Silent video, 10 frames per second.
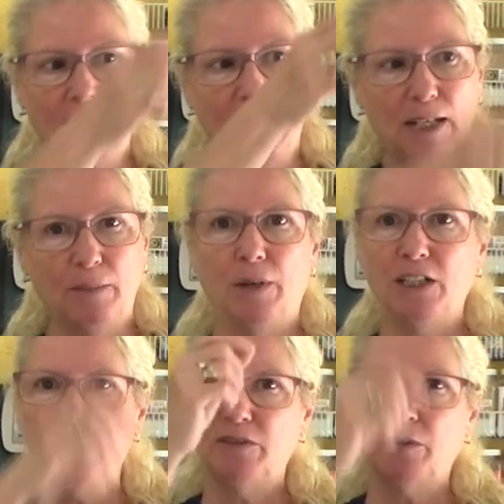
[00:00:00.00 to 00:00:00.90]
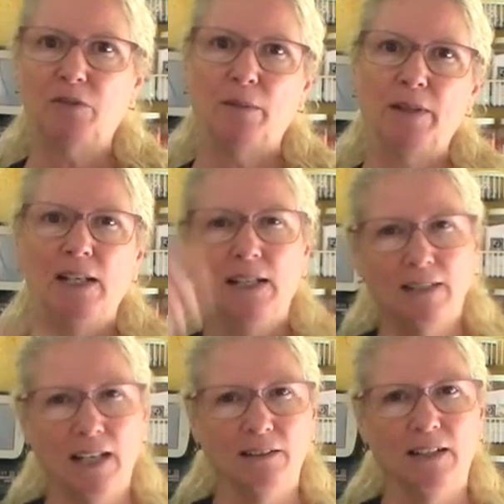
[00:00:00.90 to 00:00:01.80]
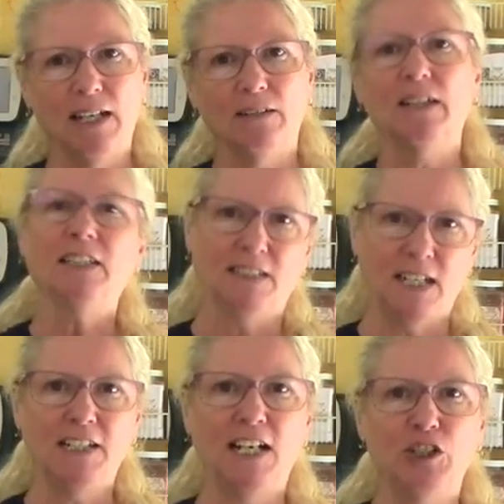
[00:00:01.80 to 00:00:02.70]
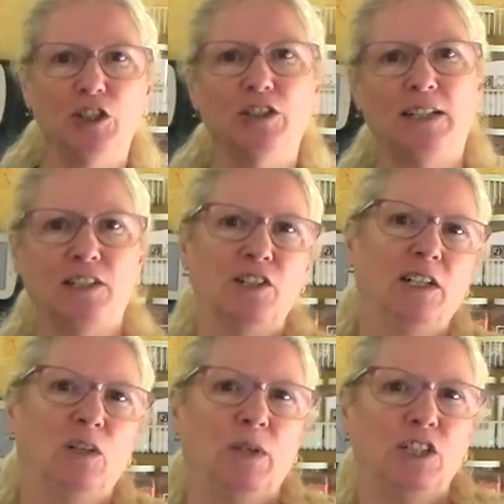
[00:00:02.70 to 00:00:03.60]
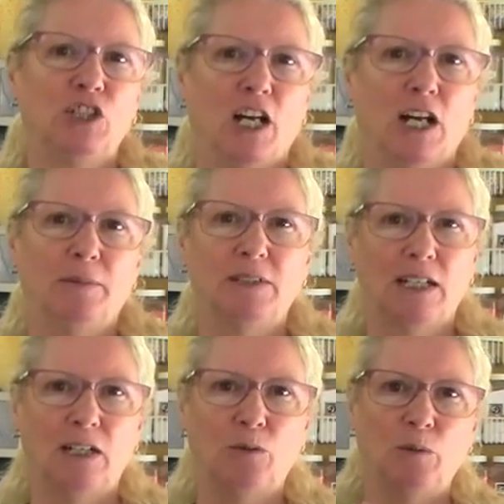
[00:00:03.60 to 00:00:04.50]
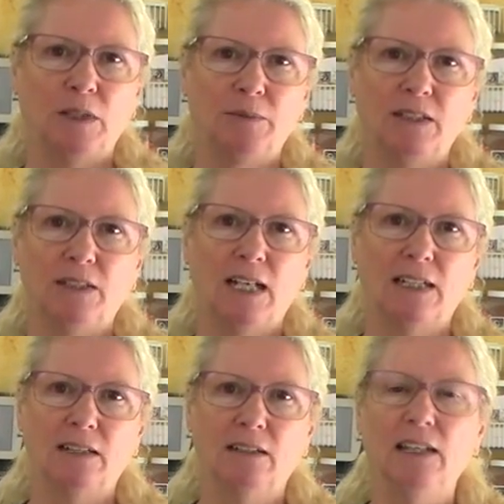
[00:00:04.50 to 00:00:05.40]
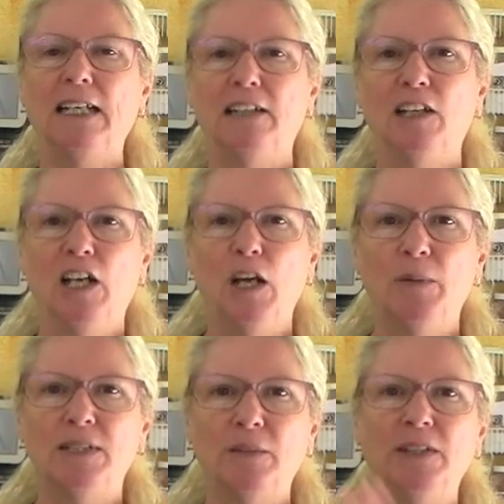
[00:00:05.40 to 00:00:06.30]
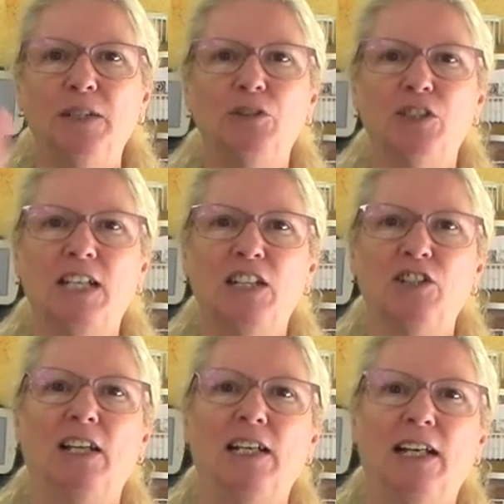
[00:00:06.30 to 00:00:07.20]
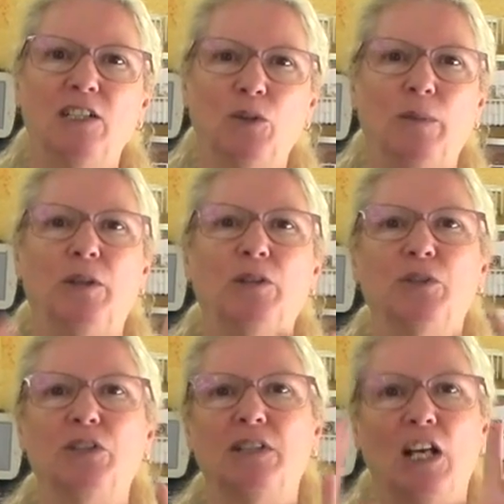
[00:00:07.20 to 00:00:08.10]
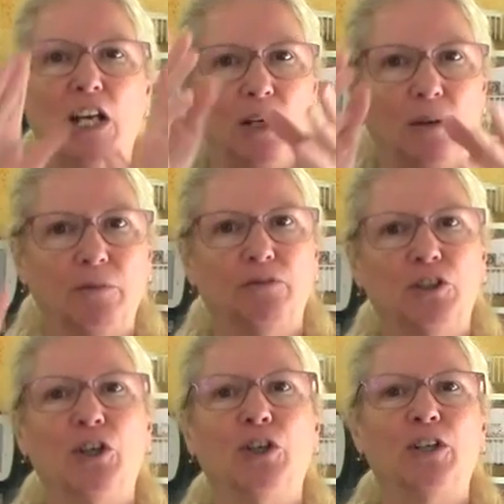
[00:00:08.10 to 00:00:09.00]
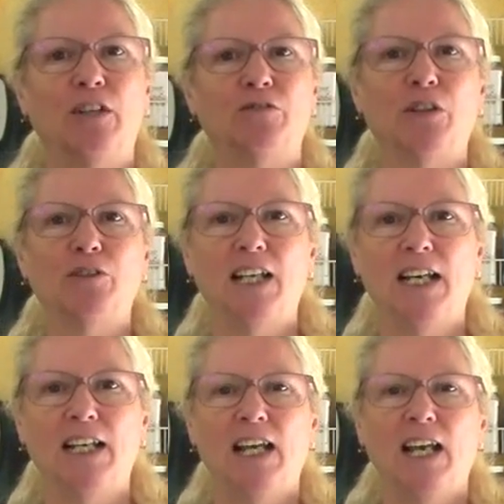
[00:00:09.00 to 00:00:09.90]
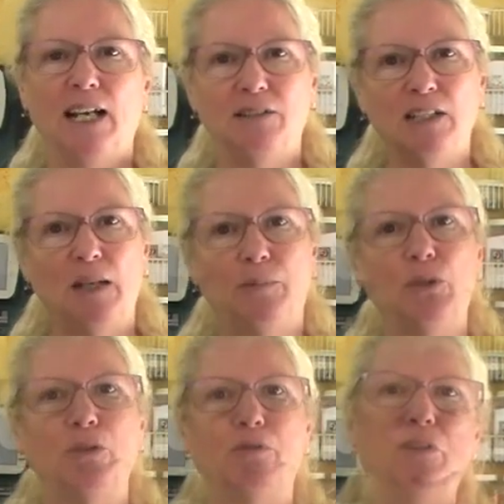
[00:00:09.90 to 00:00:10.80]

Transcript: hang a bunch of them from it. Not like a sun catcher, not necessarily a wind chime, because I don't want them to kind of clink, but something that would just catch the light and as the wind blows would just turn and rotate, and I see that beautiful